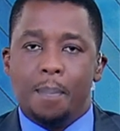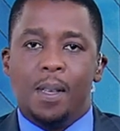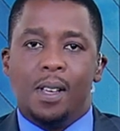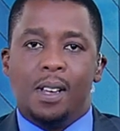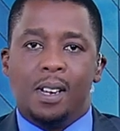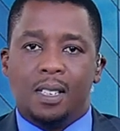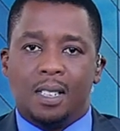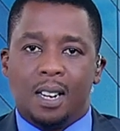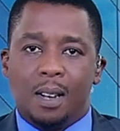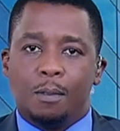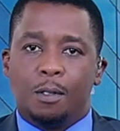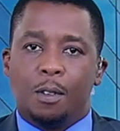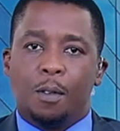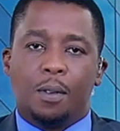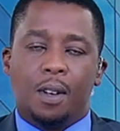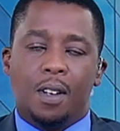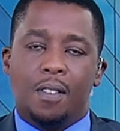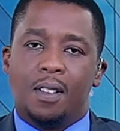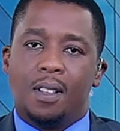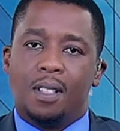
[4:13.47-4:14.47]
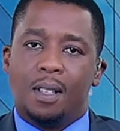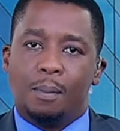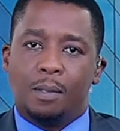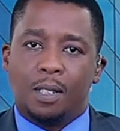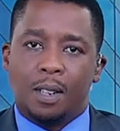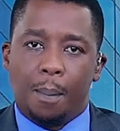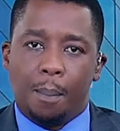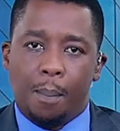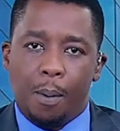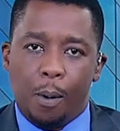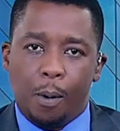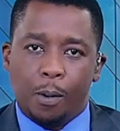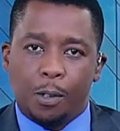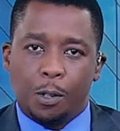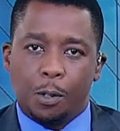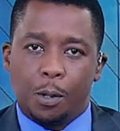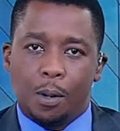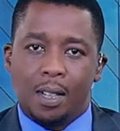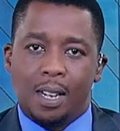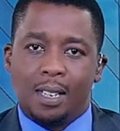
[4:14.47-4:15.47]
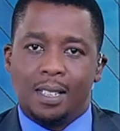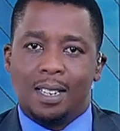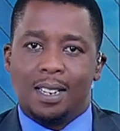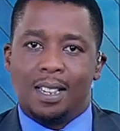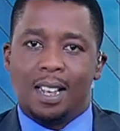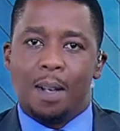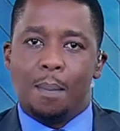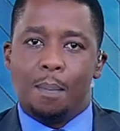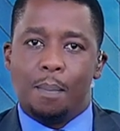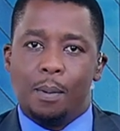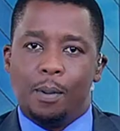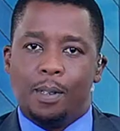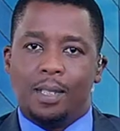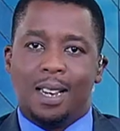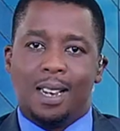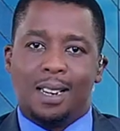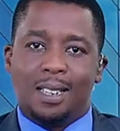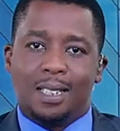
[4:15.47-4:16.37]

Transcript: in terms of giving them support so that they put a